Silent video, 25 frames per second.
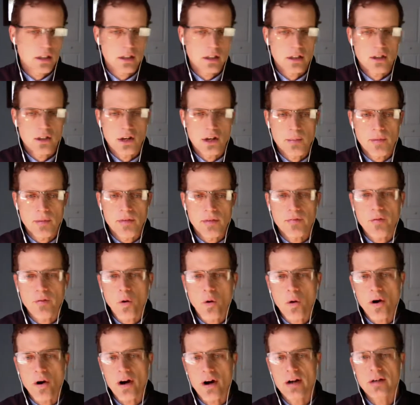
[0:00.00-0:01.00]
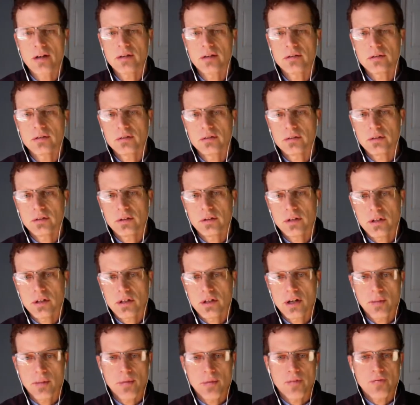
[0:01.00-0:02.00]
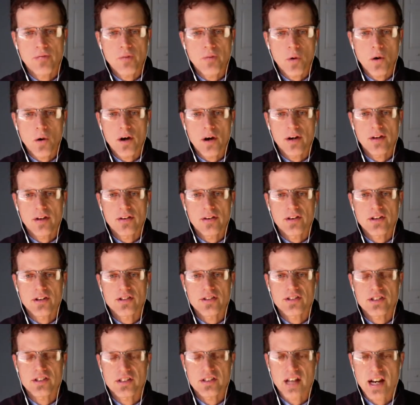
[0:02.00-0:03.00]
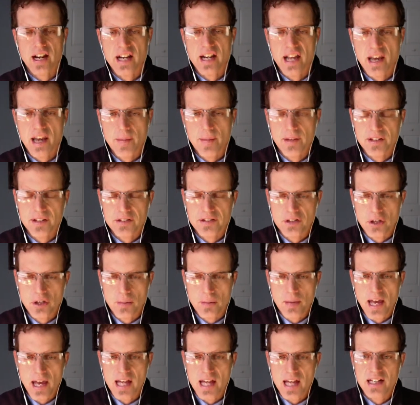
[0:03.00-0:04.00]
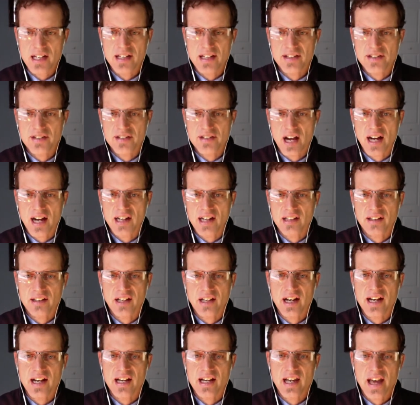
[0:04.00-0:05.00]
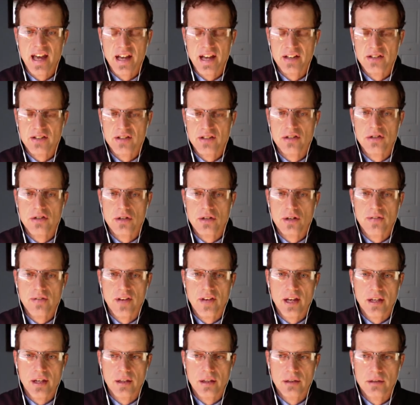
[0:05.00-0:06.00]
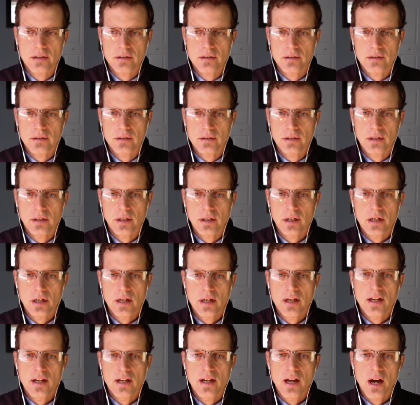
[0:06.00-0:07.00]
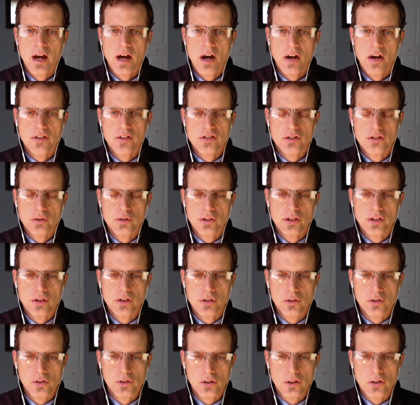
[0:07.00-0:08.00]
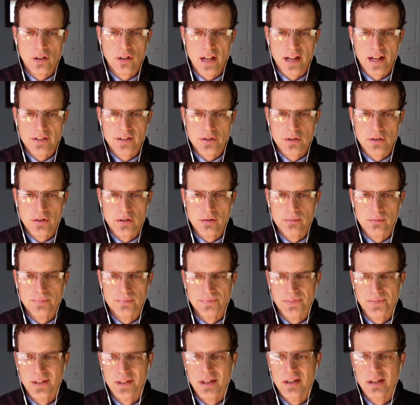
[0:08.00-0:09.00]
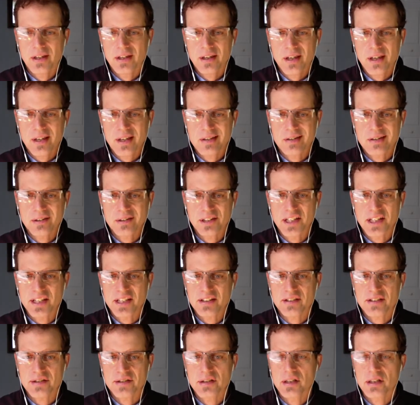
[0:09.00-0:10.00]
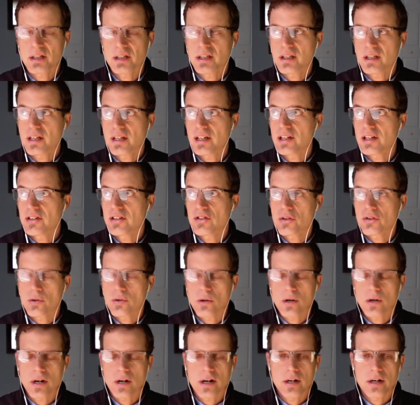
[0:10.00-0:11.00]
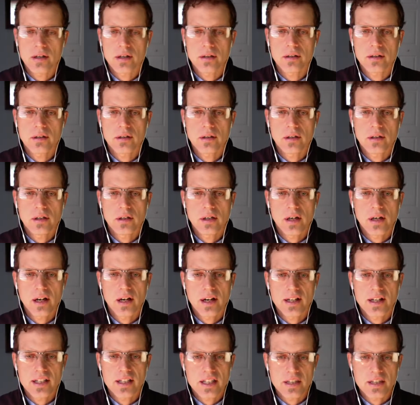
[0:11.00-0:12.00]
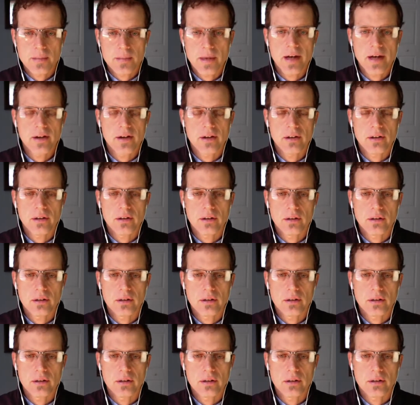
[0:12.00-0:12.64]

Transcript: Number 4, there's a Dynamix Humanities online exit survey, also in Google Classroom. It's linked in your email,